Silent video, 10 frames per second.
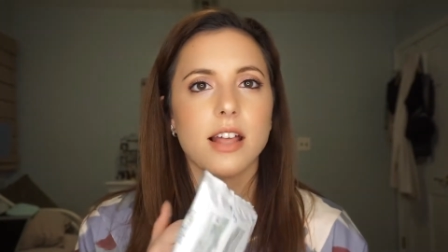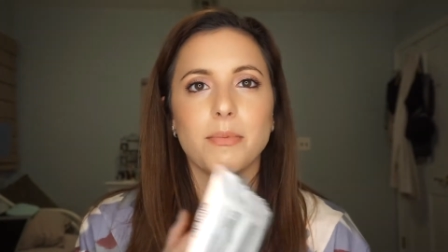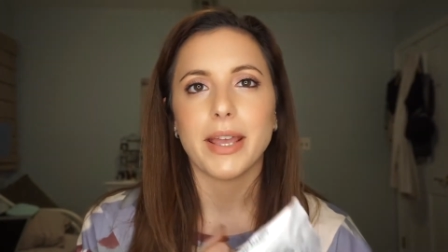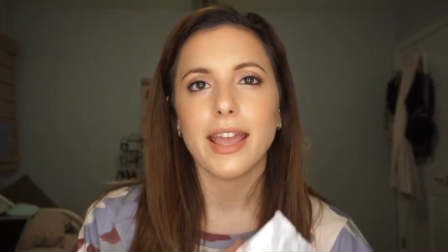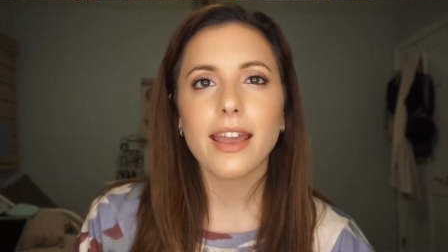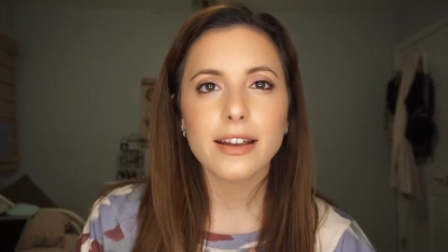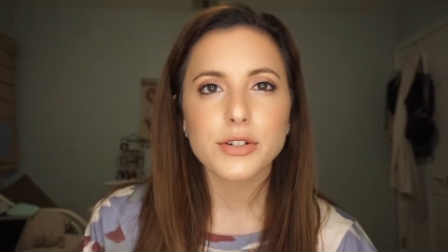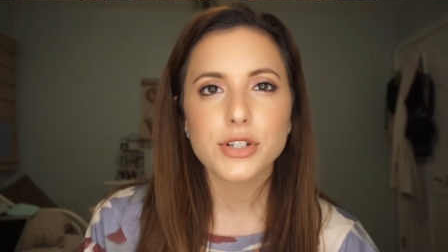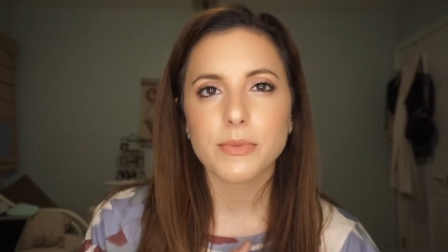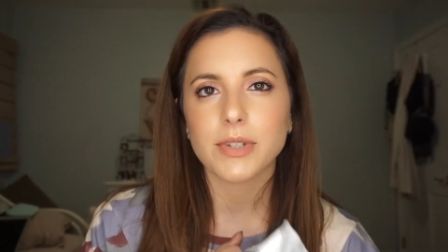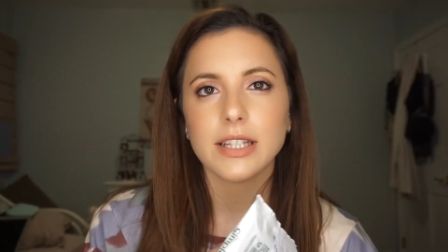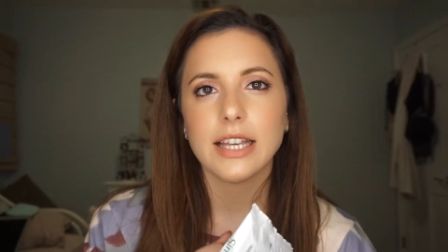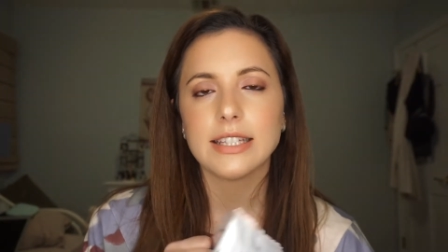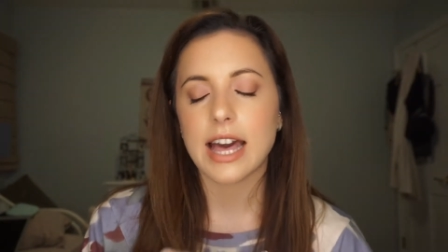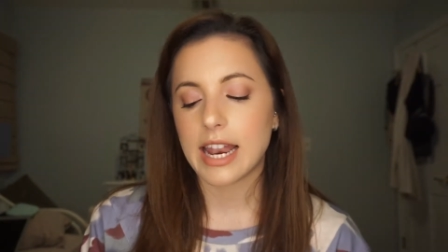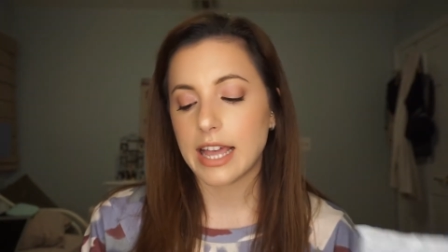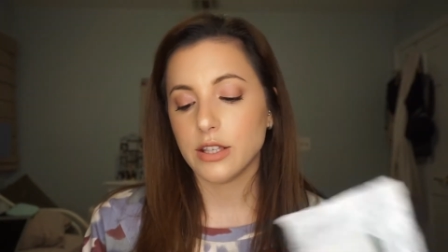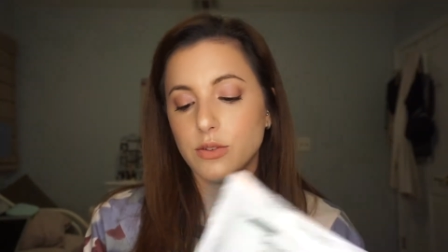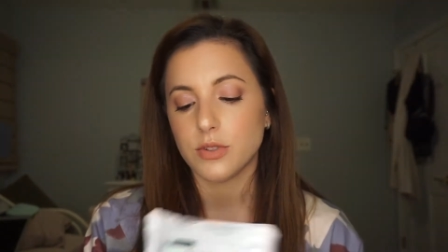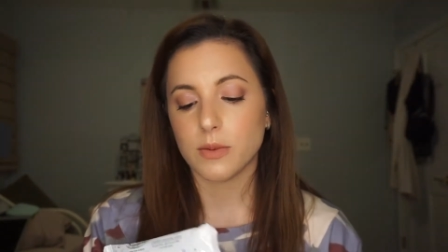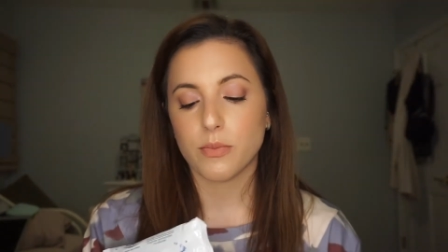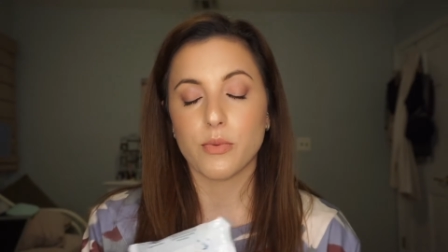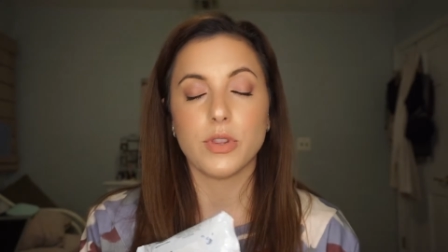on my hand or something like that, I use the,